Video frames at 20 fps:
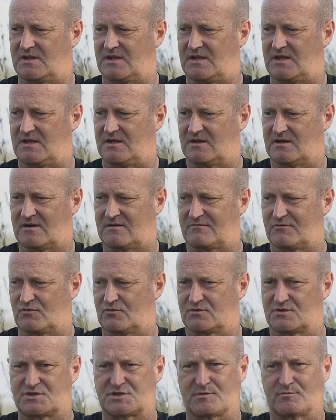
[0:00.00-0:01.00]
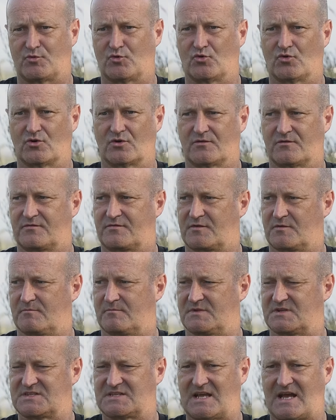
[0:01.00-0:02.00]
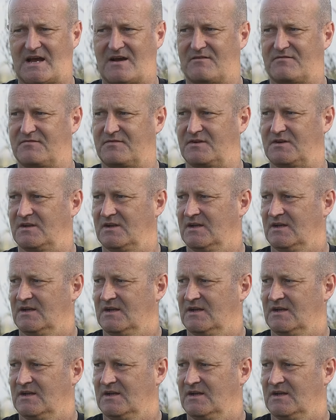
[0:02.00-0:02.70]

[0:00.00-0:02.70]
they have all the support from the staff and